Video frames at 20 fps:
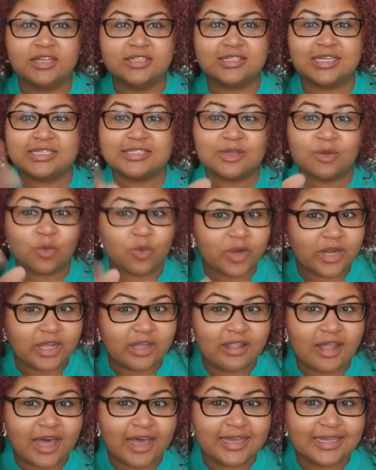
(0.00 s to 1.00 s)
doesn't
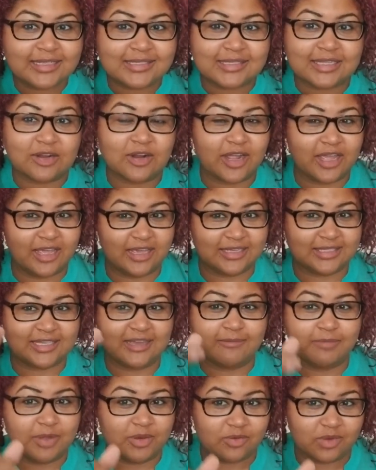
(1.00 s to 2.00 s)
realize their eggs
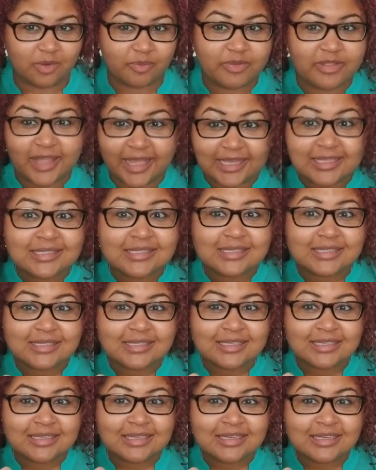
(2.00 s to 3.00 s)
have been
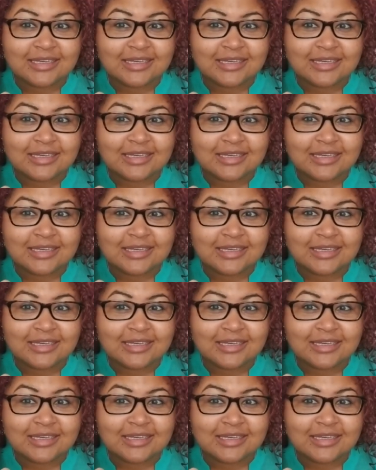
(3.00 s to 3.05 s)
replaced.